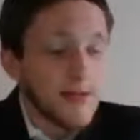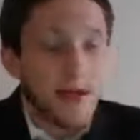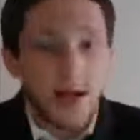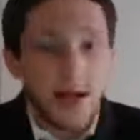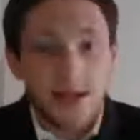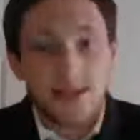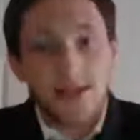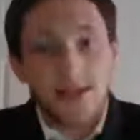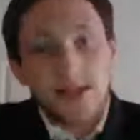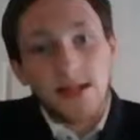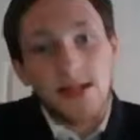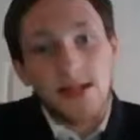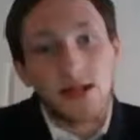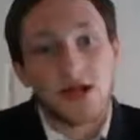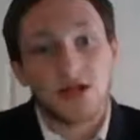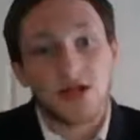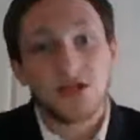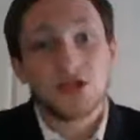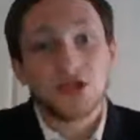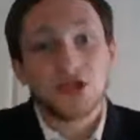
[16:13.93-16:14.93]

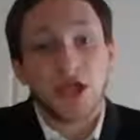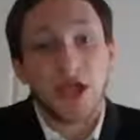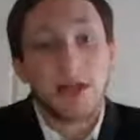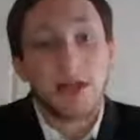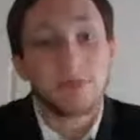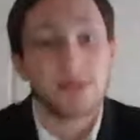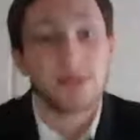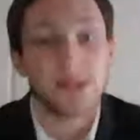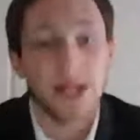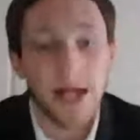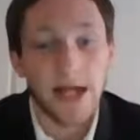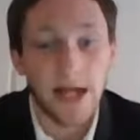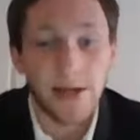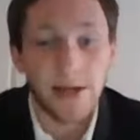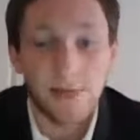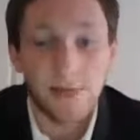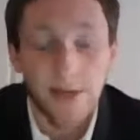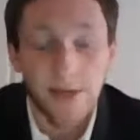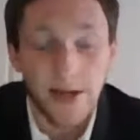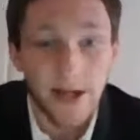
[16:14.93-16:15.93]
until James
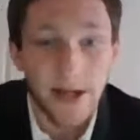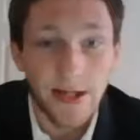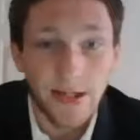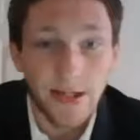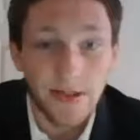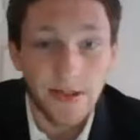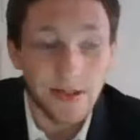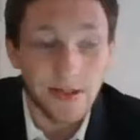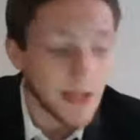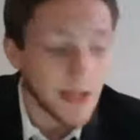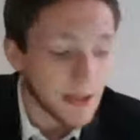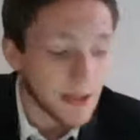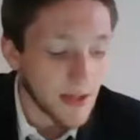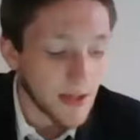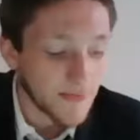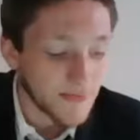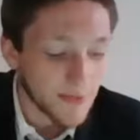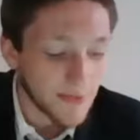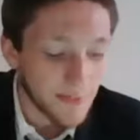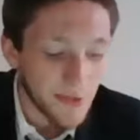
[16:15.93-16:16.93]
Cameron got
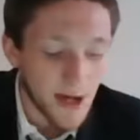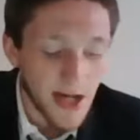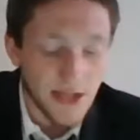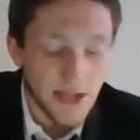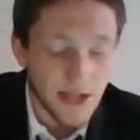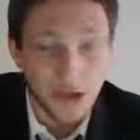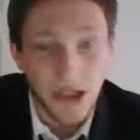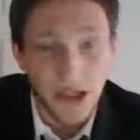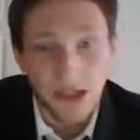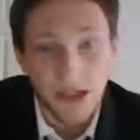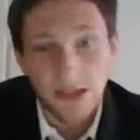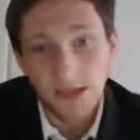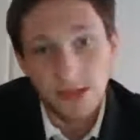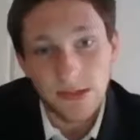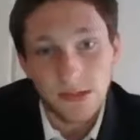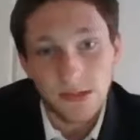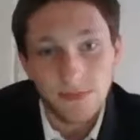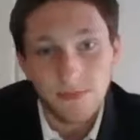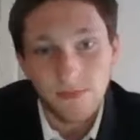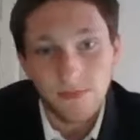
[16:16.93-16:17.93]
off the project
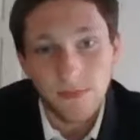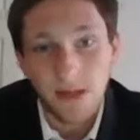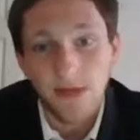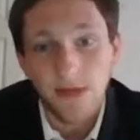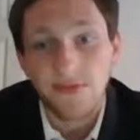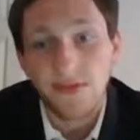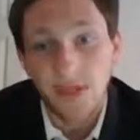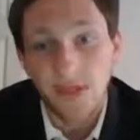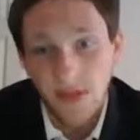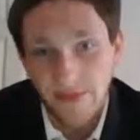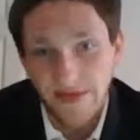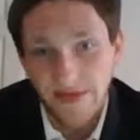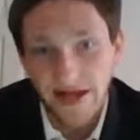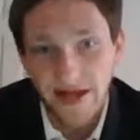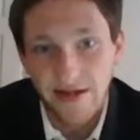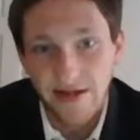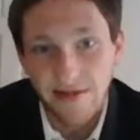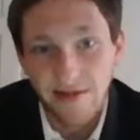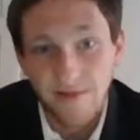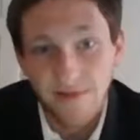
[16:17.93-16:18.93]
of
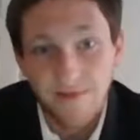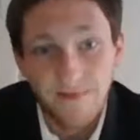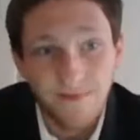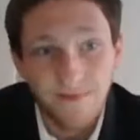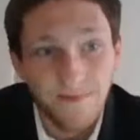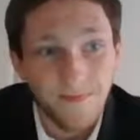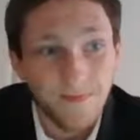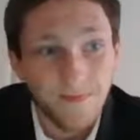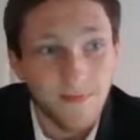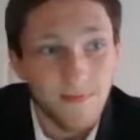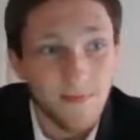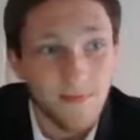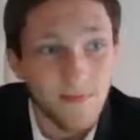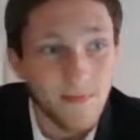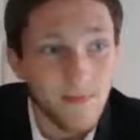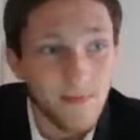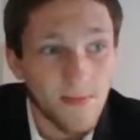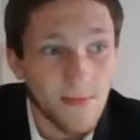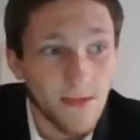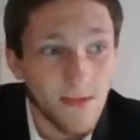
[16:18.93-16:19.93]
Terminator.
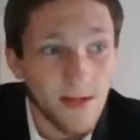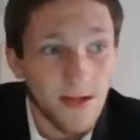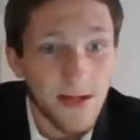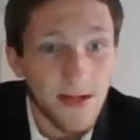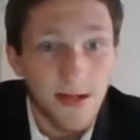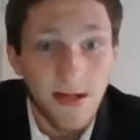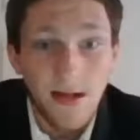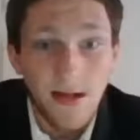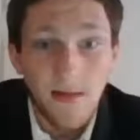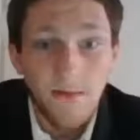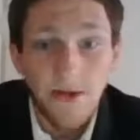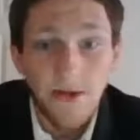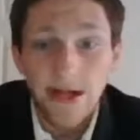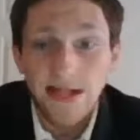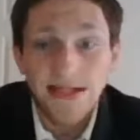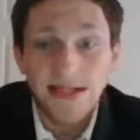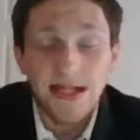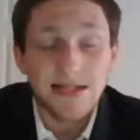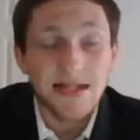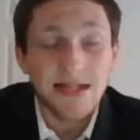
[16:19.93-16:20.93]

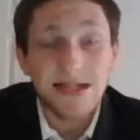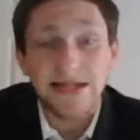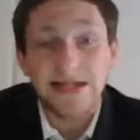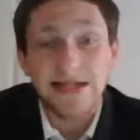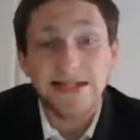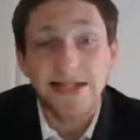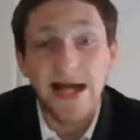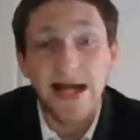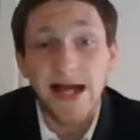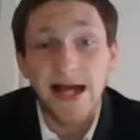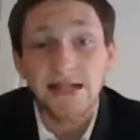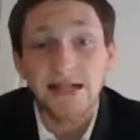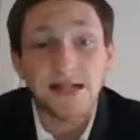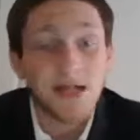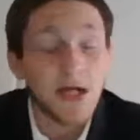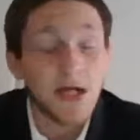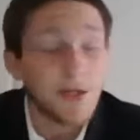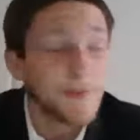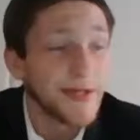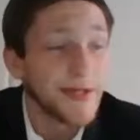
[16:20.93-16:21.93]
Because I think he said
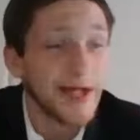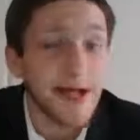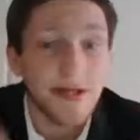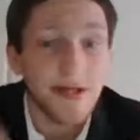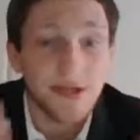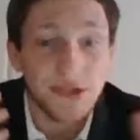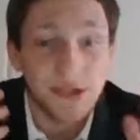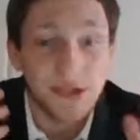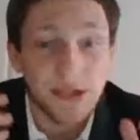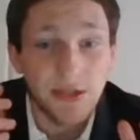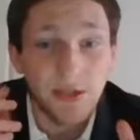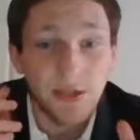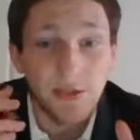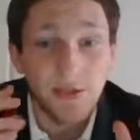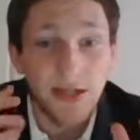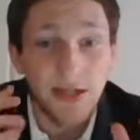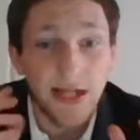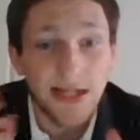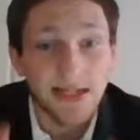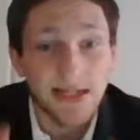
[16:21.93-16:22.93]
Terminator
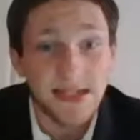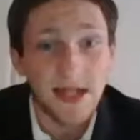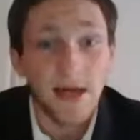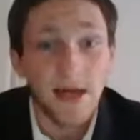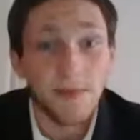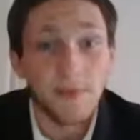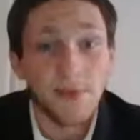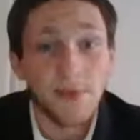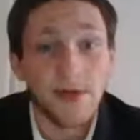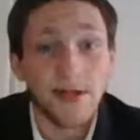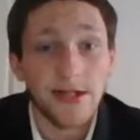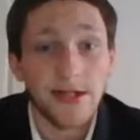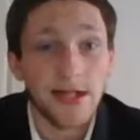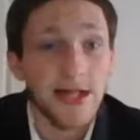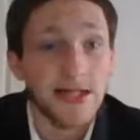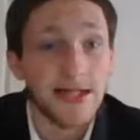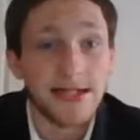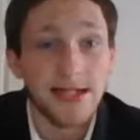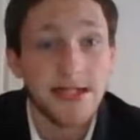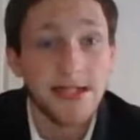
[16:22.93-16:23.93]
2 is
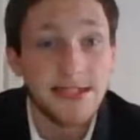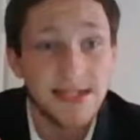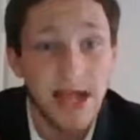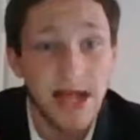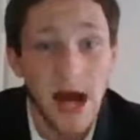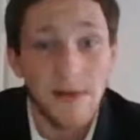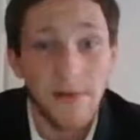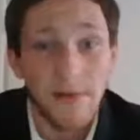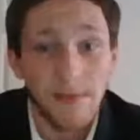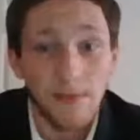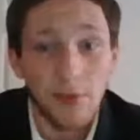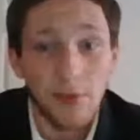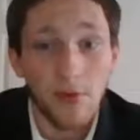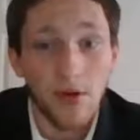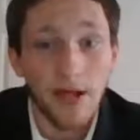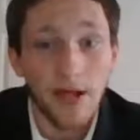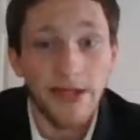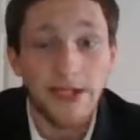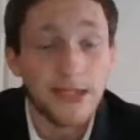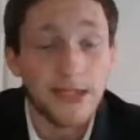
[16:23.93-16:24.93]
a stopping
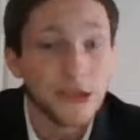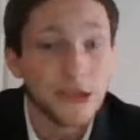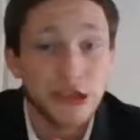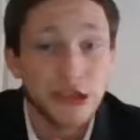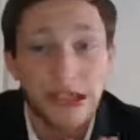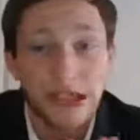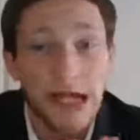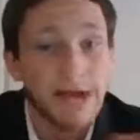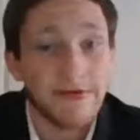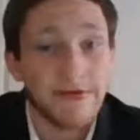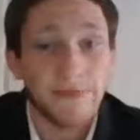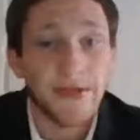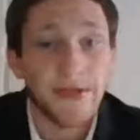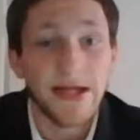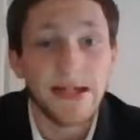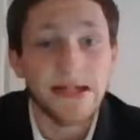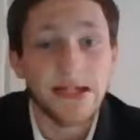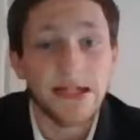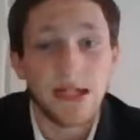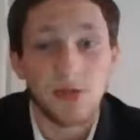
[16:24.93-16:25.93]
point. There should never be
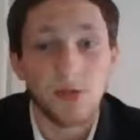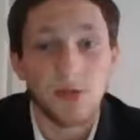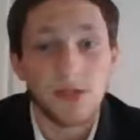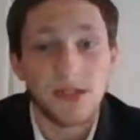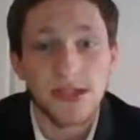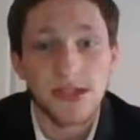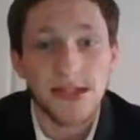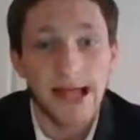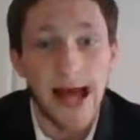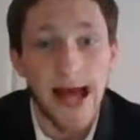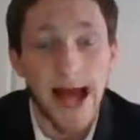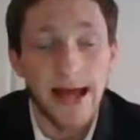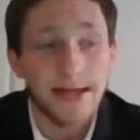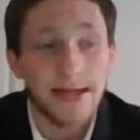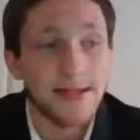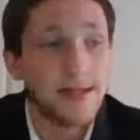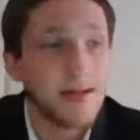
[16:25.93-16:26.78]
a sequel to that.